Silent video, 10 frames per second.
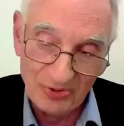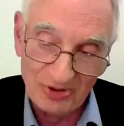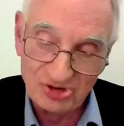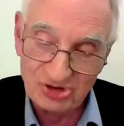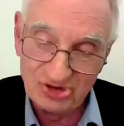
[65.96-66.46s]
her
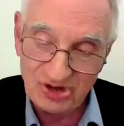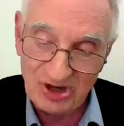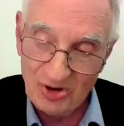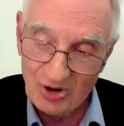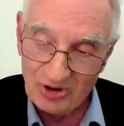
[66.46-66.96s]
a
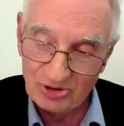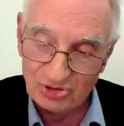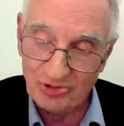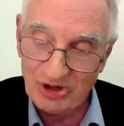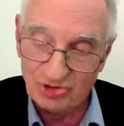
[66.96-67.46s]
seat on a
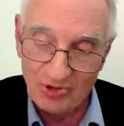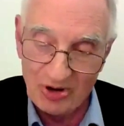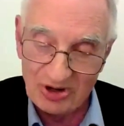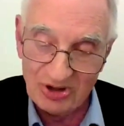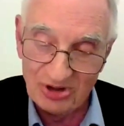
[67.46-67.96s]
tree
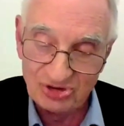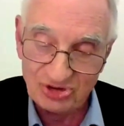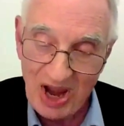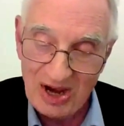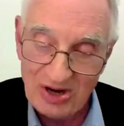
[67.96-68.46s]
trunk in the
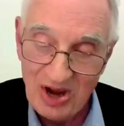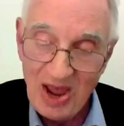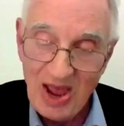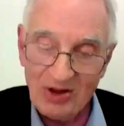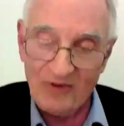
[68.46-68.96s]
shade.
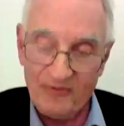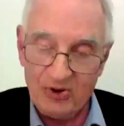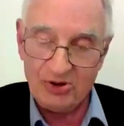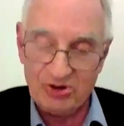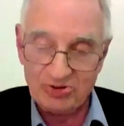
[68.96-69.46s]

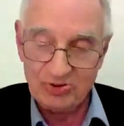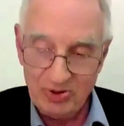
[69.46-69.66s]
Elephant,